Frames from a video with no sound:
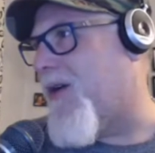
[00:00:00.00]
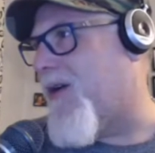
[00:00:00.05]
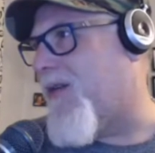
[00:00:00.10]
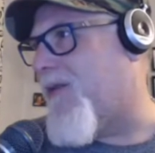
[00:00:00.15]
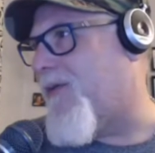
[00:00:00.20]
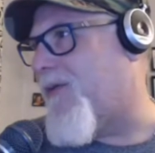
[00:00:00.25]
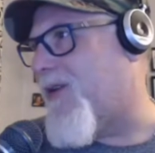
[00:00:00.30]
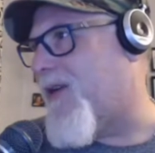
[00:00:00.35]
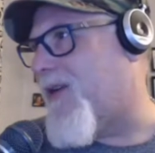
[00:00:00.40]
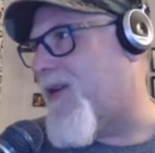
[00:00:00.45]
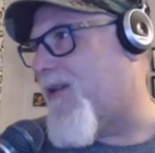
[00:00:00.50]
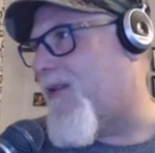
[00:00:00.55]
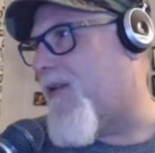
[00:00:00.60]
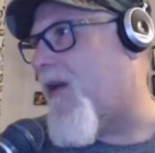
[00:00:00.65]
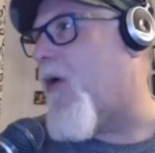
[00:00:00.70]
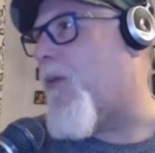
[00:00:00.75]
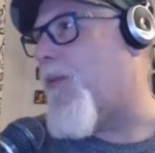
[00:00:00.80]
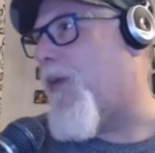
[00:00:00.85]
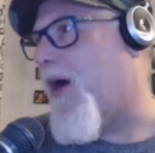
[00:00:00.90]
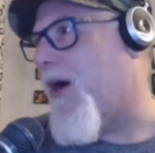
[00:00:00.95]
where the fuck
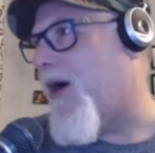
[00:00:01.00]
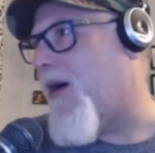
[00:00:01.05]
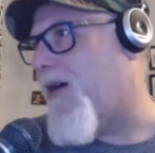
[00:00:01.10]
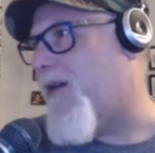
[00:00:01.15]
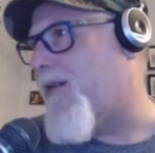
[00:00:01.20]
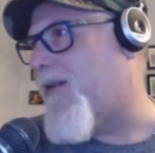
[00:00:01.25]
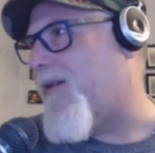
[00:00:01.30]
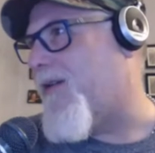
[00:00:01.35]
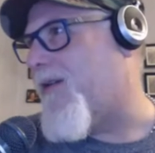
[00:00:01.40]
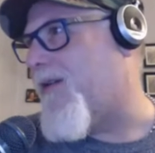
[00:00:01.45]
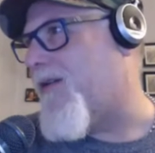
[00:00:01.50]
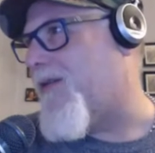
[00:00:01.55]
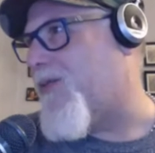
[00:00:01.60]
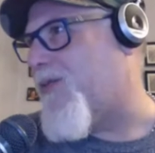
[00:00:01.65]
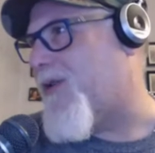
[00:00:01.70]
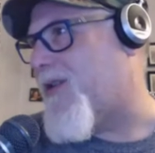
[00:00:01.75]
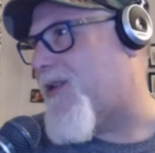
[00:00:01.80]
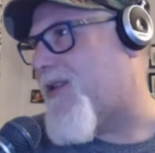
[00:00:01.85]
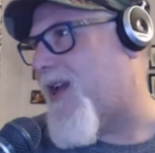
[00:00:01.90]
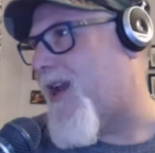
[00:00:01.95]
does Paul
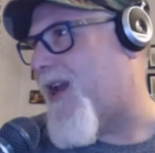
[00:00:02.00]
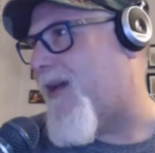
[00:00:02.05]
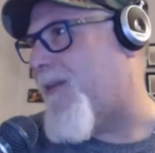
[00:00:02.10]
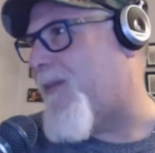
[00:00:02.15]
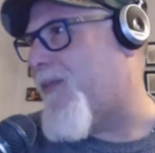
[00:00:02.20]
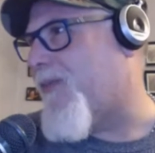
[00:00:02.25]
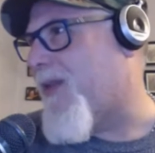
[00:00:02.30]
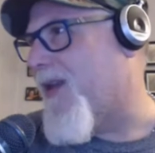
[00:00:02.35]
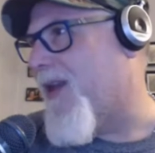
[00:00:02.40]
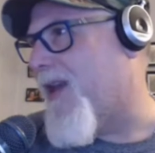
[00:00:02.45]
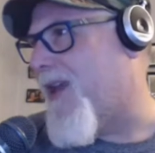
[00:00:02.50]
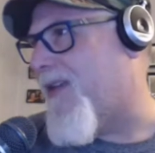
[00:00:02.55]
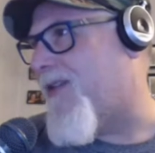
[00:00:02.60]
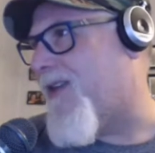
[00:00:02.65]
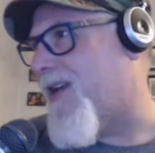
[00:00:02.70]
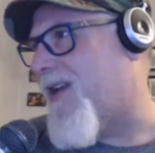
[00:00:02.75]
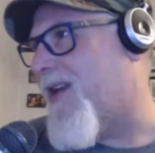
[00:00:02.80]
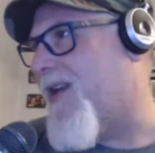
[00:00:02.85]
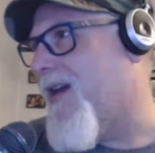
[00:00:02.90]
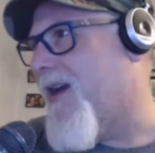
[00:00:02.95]
was saying. He
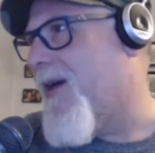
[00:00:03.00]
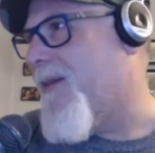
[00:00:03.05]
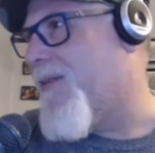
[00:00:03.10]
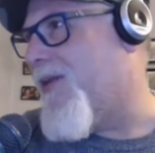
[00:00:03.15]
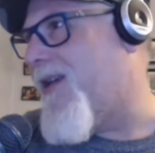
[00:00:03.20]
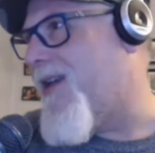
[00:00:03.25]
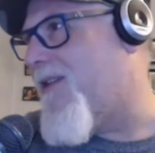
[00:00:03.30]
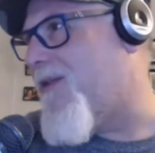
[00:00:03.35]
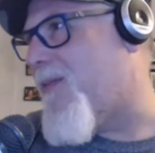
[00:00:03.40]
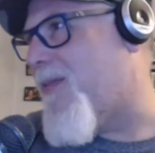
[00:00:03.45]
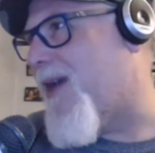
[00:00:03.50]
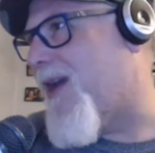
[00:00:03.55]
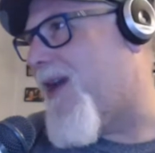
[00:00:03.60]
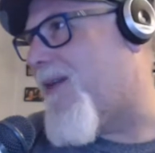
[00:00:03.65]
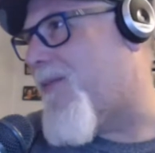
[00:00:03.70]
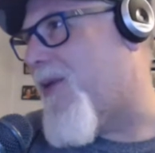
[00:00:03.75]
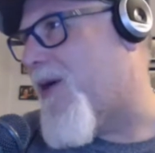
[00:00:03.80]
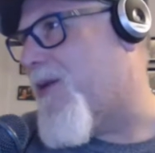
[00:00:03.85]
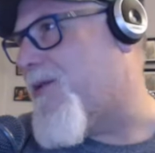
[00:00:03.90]
said, please make